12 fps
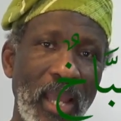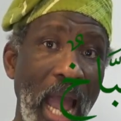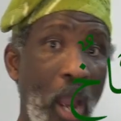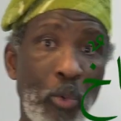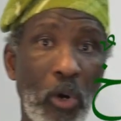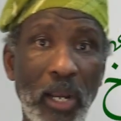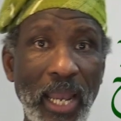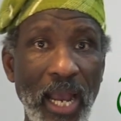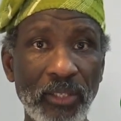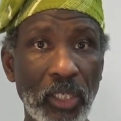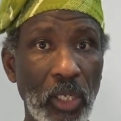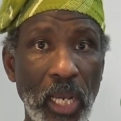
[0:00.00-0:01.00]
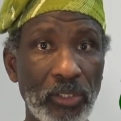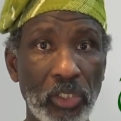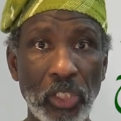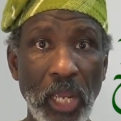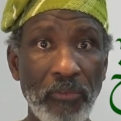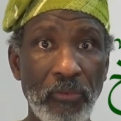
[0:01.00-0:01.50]
I work as a
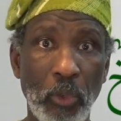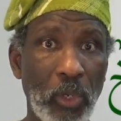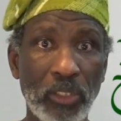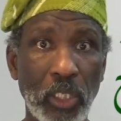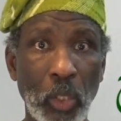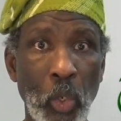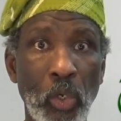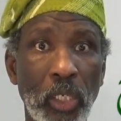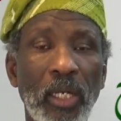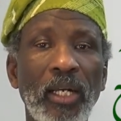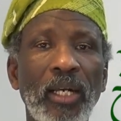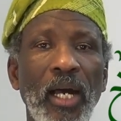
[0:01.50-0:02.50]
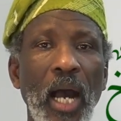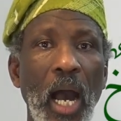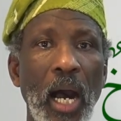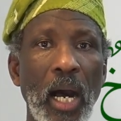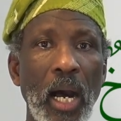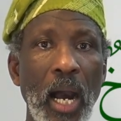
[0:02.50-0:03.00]
chef or as a cook.
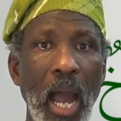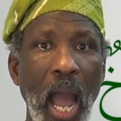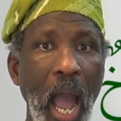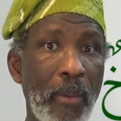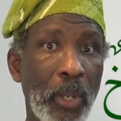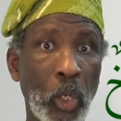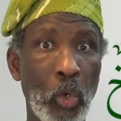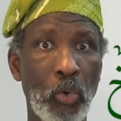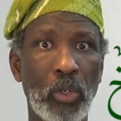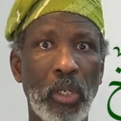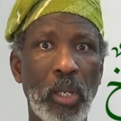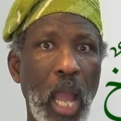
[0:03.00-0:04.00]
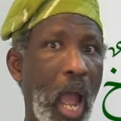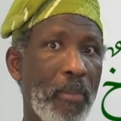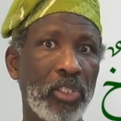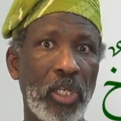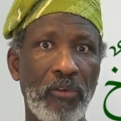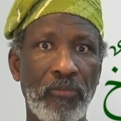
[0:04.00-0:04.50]
I'm a cook, I'm
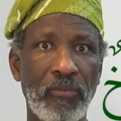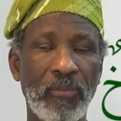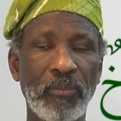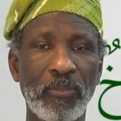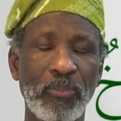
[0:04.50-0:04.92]
a chef.